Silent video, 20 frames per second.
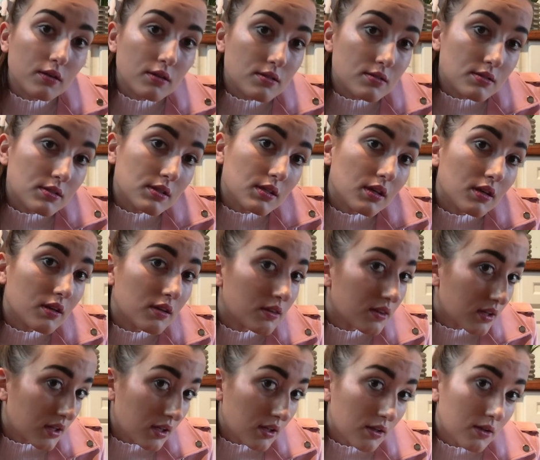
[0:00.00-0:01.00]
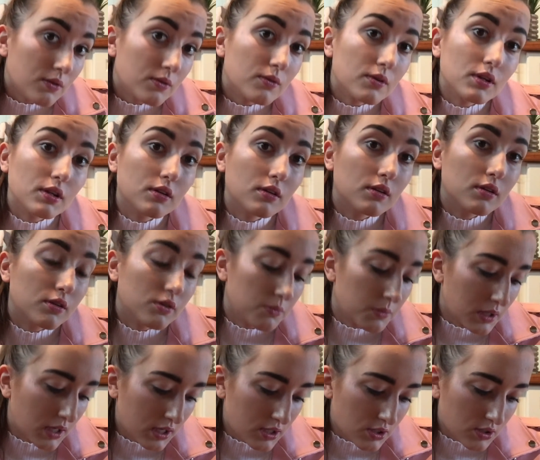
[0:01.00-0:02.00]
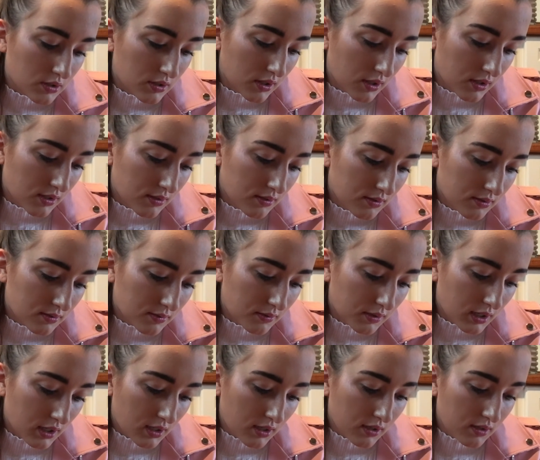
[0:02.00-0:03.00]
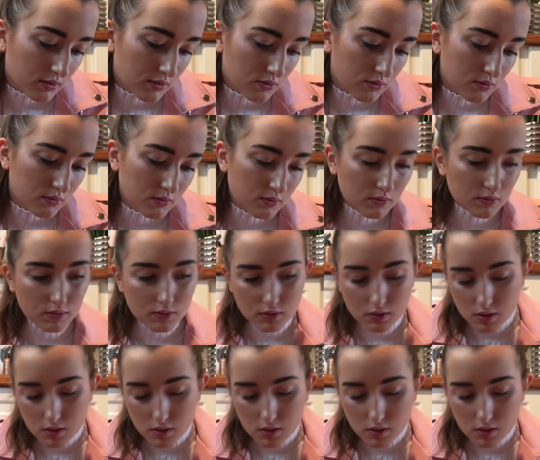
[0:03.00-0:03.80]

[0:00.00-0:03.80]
See anything? Oh, a little illumination there. Okay, cool.